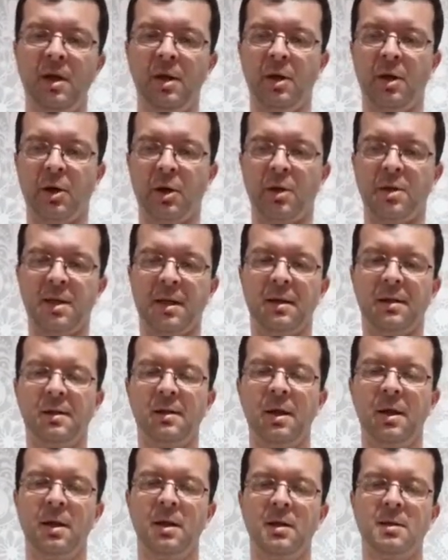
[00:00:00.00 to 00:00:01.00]
God is
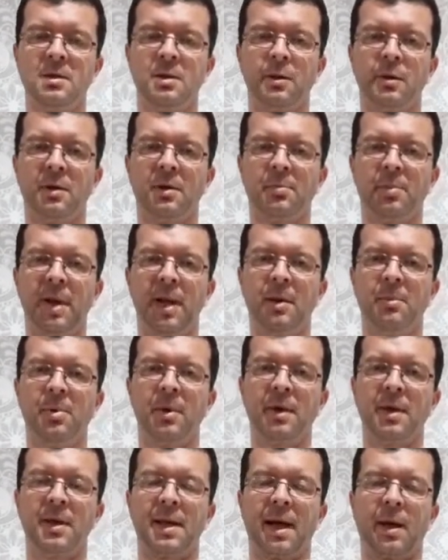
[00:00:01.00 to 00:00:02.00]
to his people
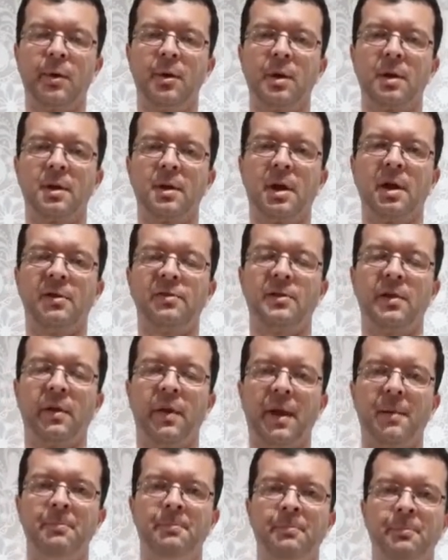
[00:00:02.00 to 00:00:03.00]
and how he looks after
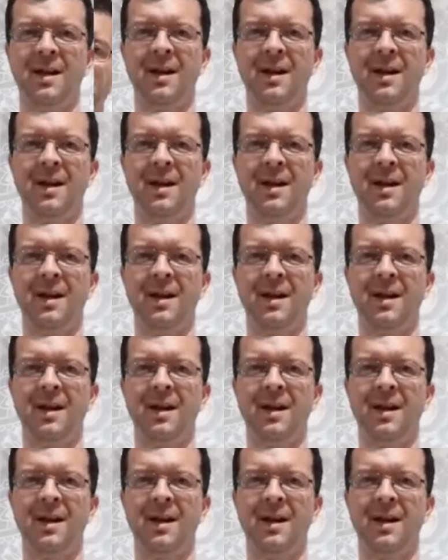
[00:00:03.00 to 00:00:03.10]
them.